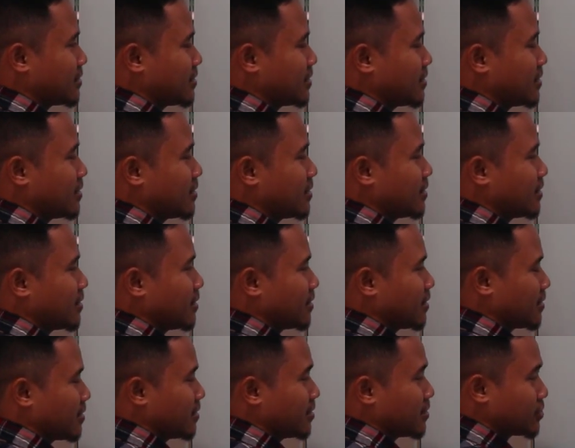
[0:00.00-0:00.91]

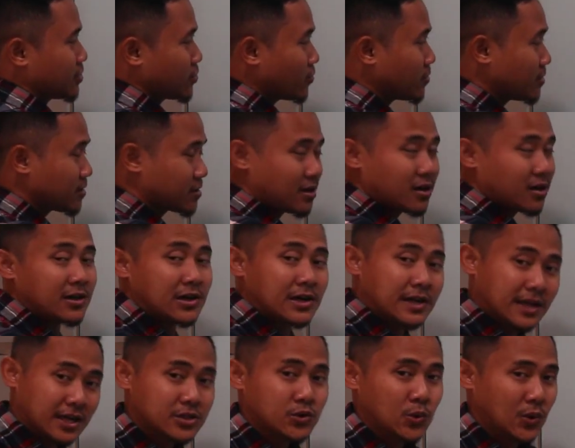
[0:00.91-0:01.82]
the total
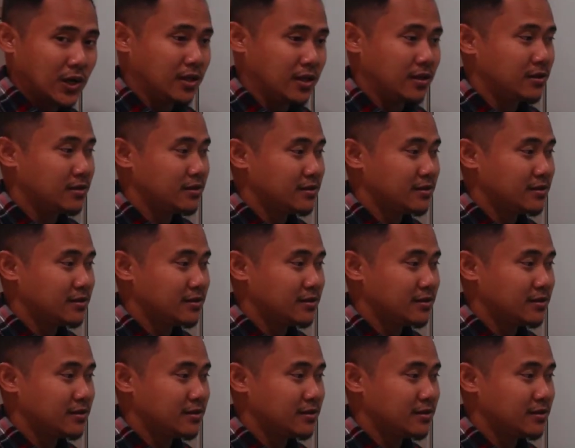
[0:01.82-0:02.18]
current as well.